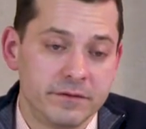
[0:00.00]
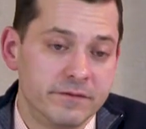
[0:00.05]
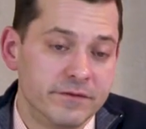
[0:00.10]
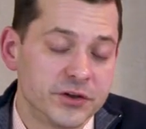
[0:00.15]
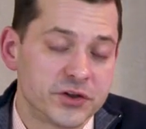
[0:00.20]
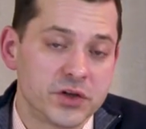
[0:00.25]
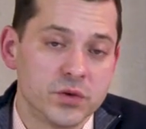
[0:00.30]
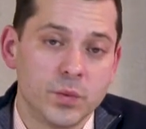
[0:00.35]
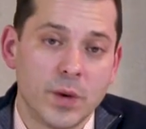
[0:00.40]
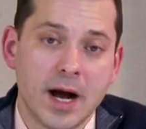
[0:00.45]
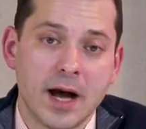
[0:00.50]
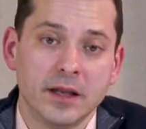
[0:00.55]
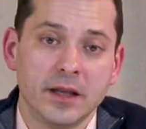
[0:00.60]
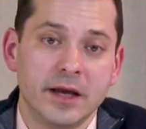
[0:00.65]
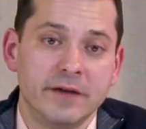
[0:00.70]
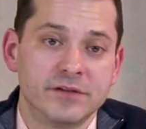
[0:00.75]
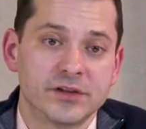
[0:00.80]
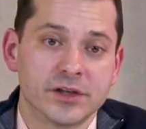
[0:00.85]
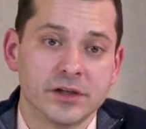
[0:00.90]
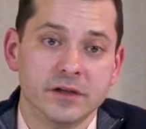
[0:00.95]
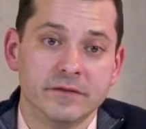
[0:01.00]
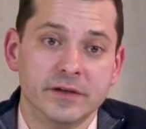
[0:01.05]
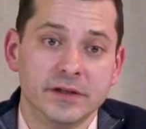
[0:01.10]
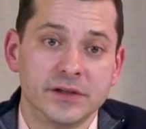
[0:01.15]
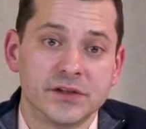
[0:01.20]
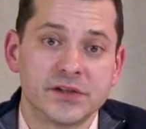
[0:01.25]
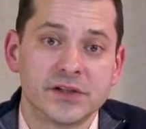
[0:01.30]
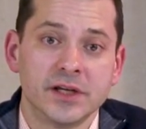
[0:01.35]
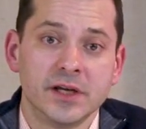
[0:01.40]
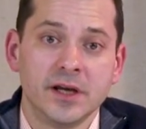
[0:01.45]
Fish and Wildlife
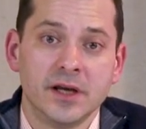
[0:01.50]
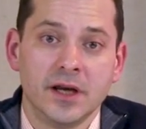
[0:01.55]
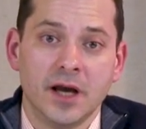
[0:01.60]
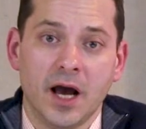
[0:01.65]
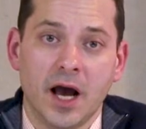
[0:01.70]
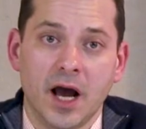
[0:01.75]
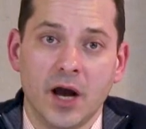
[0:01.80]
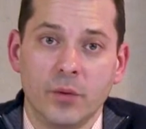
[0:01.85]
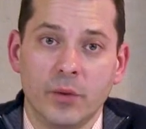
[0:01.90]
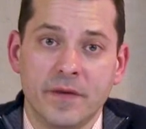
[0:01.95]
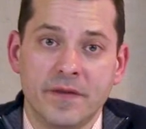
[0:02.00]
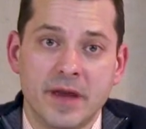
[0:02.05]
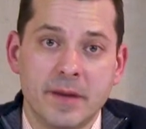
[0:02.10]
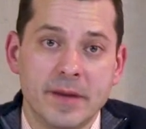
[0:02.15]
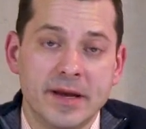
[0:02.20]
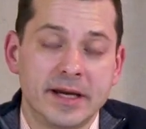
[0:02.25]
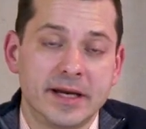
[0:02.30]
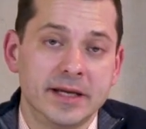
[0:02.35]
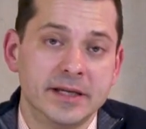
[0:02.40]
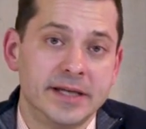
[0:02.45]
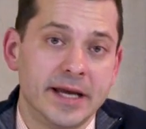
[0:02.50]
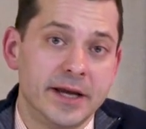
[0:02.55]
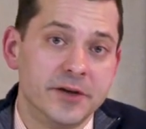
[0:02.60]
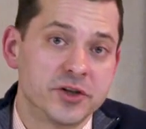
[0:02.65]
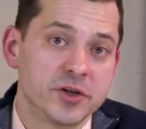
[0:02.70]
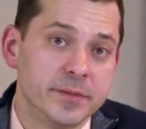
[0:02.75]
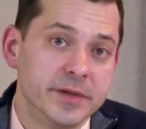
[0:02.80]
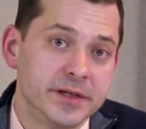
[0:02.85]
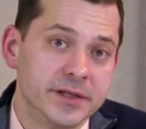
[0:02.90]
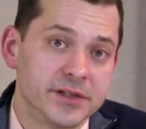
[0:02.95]
Service, uh, when they make
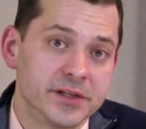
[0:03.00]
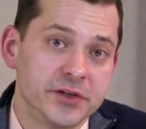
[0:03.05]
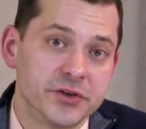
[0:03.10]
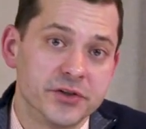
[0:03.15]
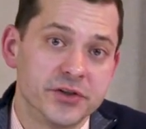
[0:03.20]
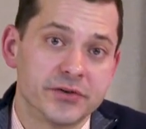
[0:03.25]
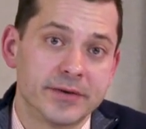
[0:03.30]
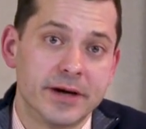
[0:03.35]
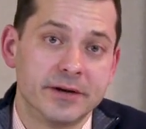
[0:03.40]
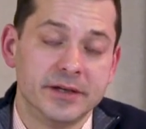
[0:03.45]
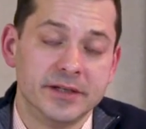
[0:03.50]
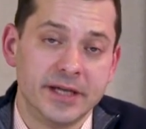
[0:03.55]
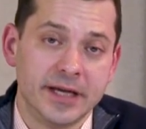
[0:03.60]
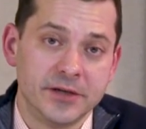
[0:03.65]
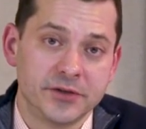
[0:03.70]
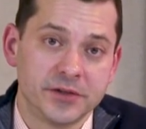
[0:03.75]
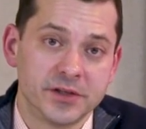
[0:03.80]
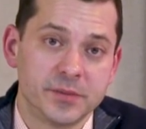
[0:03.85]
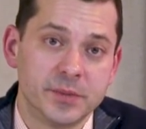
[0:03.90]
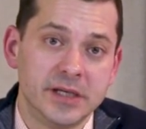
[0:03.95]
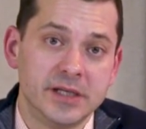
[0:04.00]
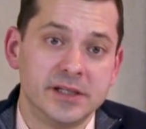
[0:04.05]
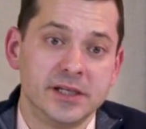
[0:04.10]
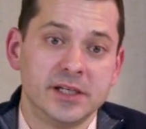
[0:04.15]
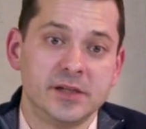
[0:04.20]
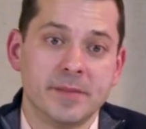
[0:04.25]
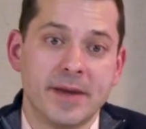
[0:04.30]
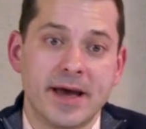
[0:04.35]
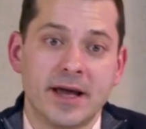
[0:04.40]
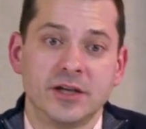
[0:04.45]
endangerment decisions around endangered
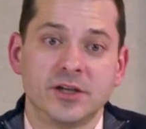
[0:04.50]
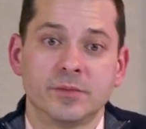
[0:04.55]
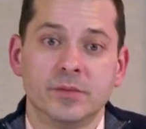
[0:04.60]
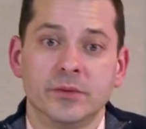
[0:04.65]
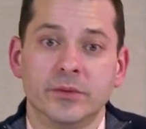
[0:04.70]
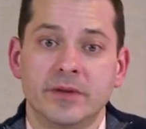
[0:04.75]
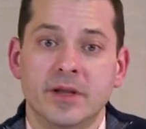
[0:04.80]
species management,